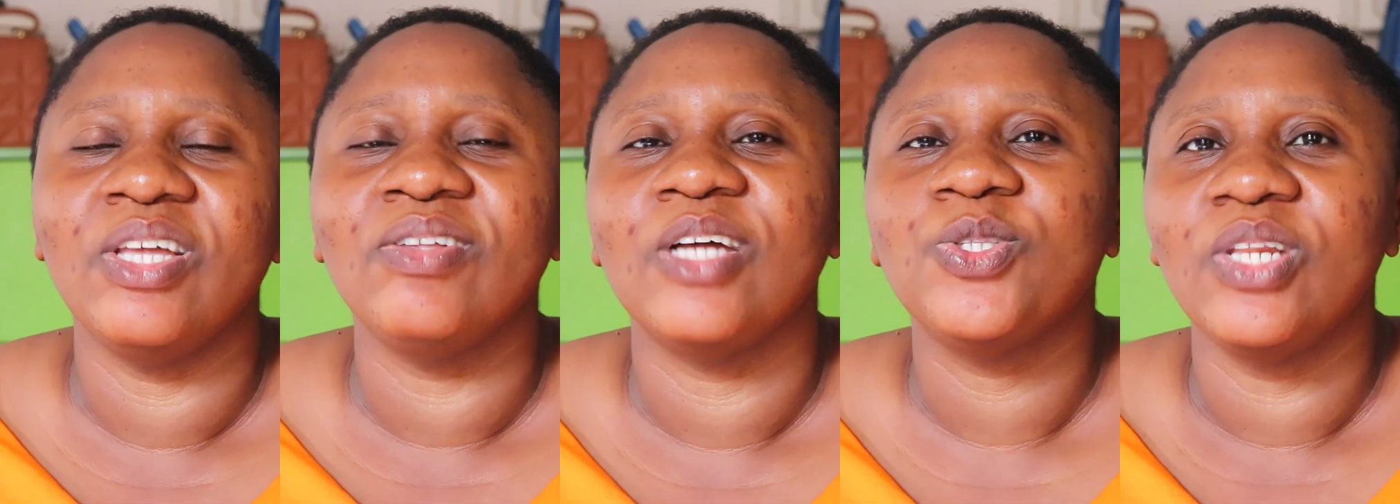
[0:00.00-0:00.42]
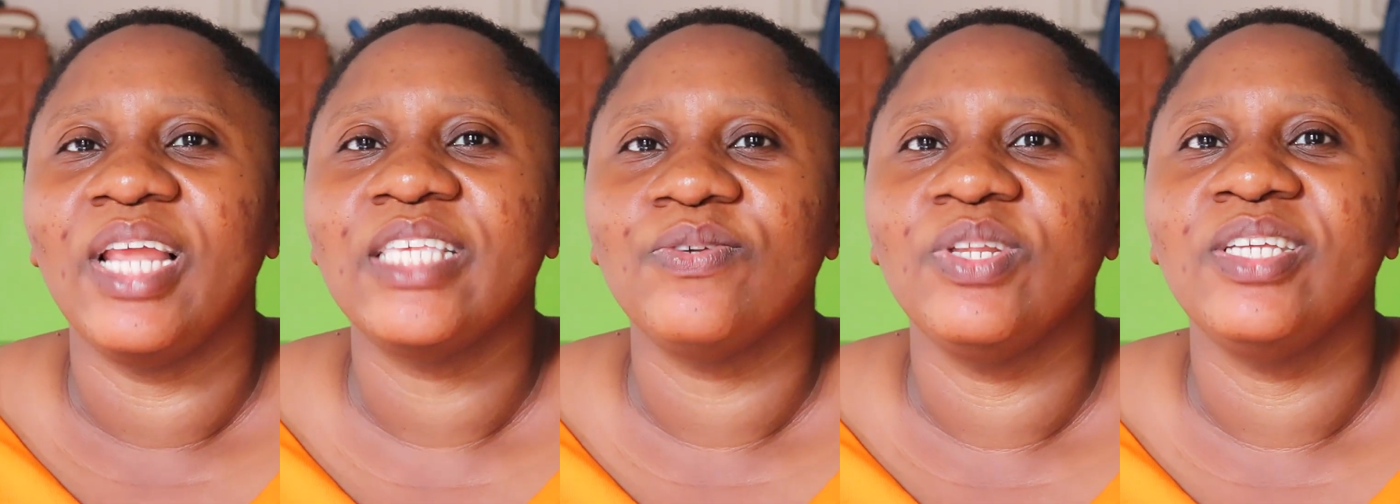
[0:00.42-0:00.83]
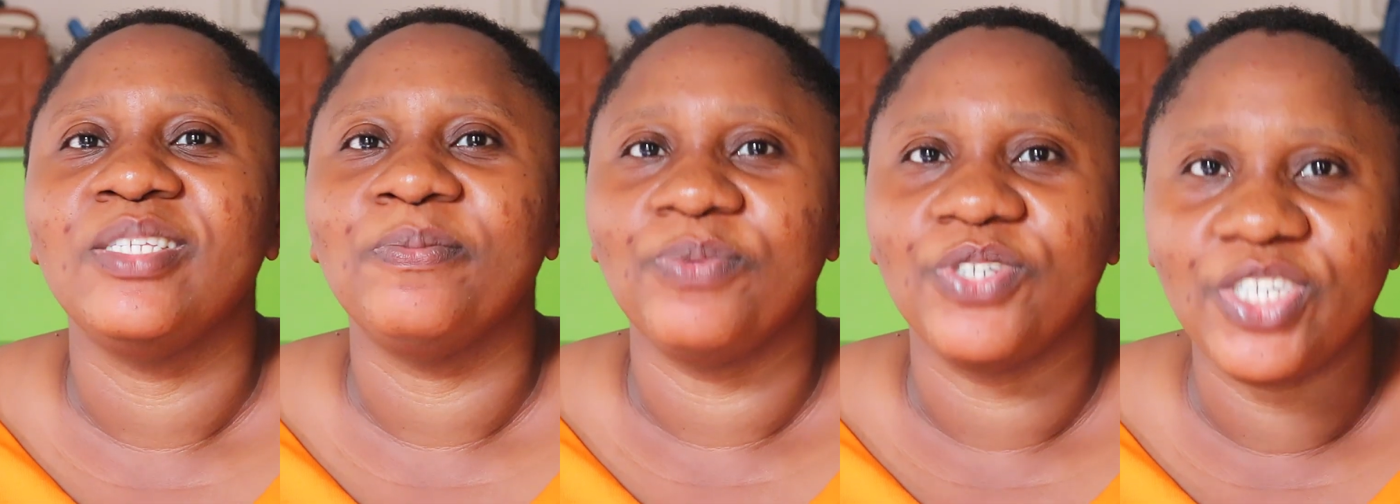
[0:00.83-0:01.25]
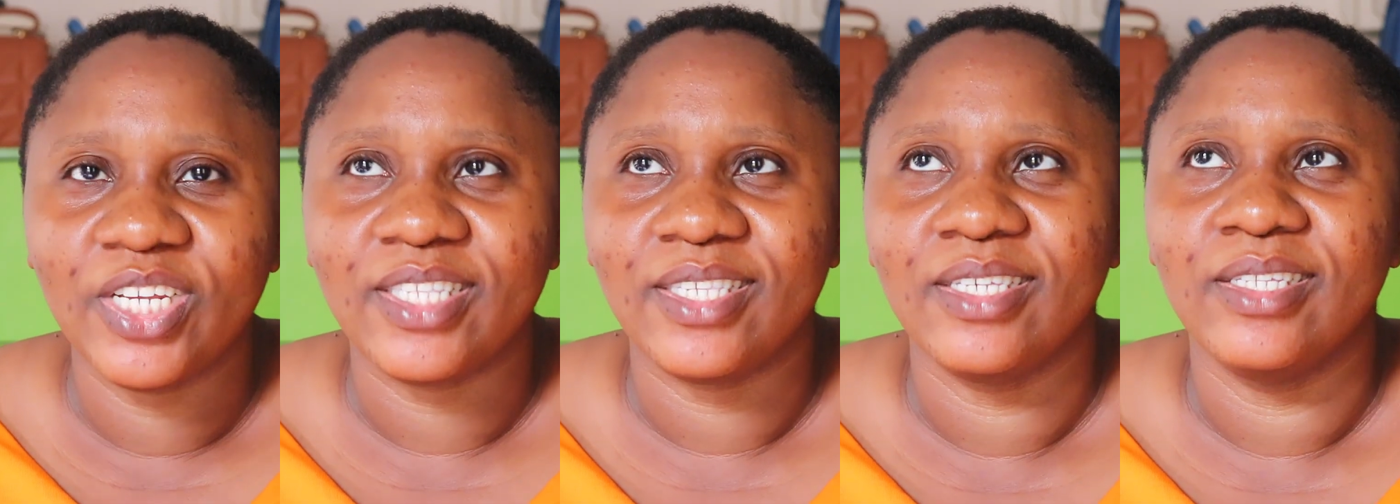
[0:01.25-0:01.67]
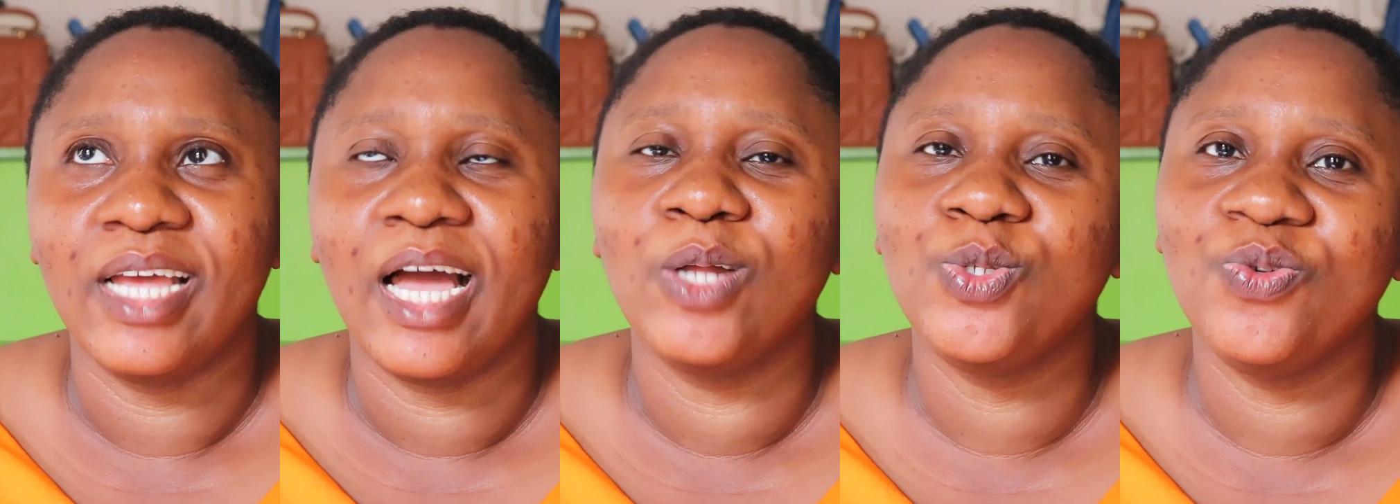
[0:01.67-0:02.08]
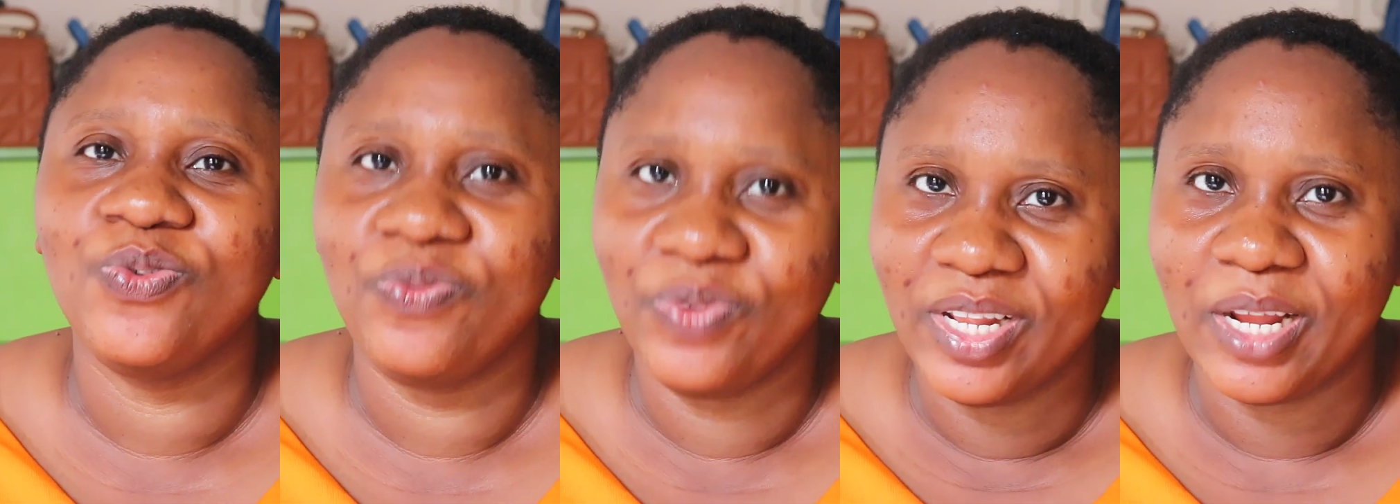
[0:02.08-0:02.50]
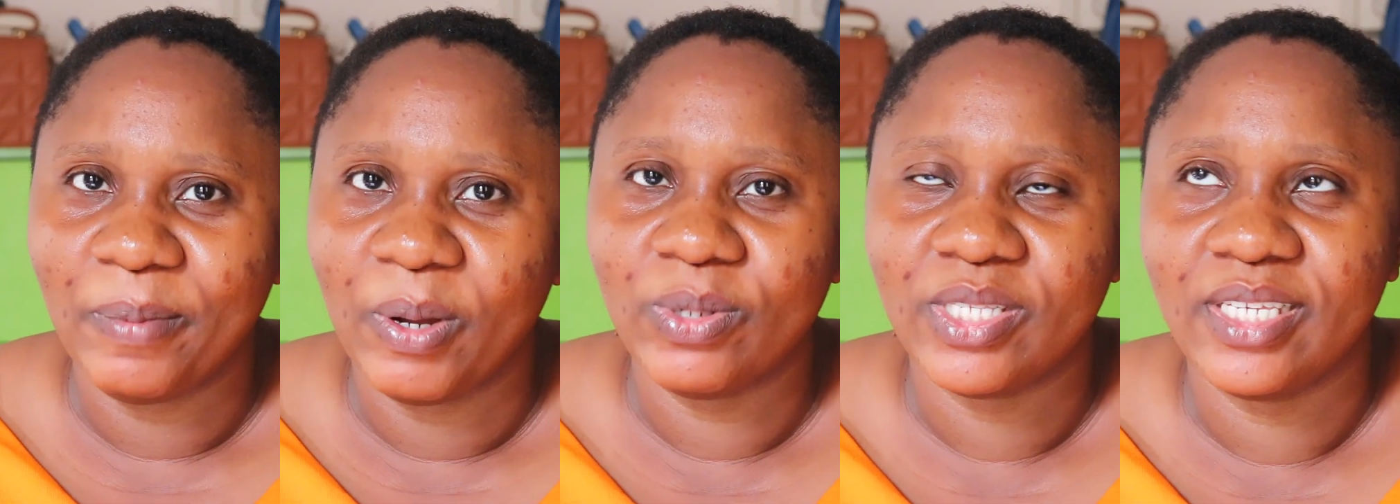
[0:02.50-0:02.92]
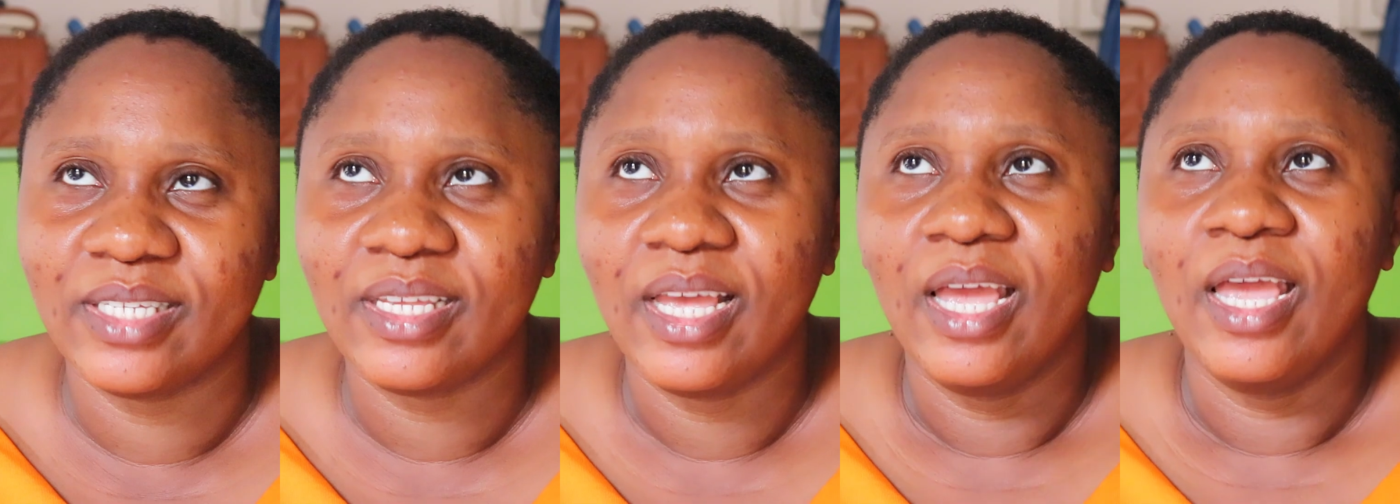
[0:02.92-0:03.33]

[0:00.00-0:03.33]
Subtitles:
now that dollar is really depreciating, how do you feel about it?